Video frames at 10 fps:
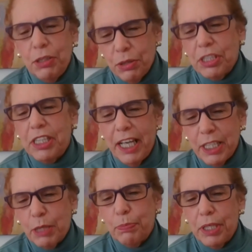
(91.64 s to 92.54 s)
you'll see
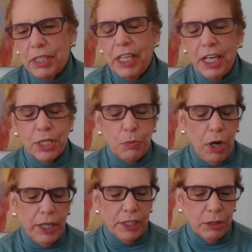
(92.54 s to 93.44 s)
as the presentation
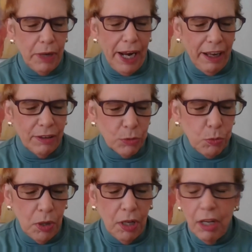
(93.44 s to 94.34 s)
winds around
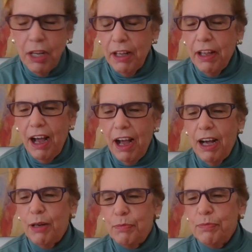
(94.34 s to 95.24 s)

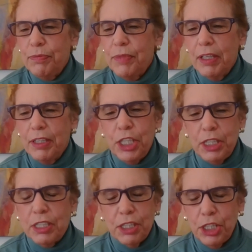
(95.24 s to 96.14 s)
um,
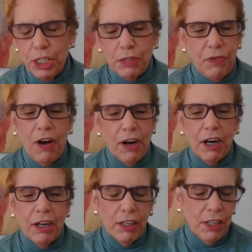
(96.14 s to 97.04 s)
she's she's
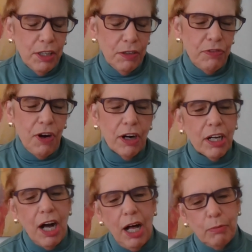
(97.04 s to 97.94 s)
far far
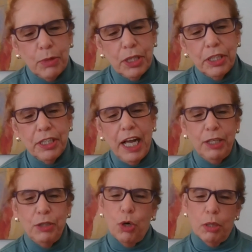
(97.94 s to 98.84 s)
calmer
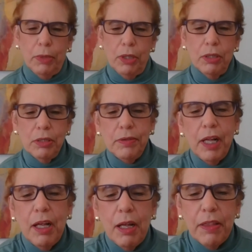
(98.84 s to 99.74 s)
and normal
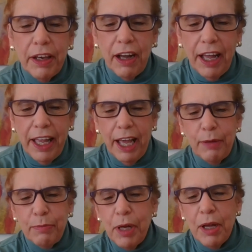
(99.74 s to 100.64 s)
than i
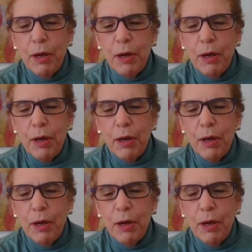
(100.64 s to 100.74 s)
am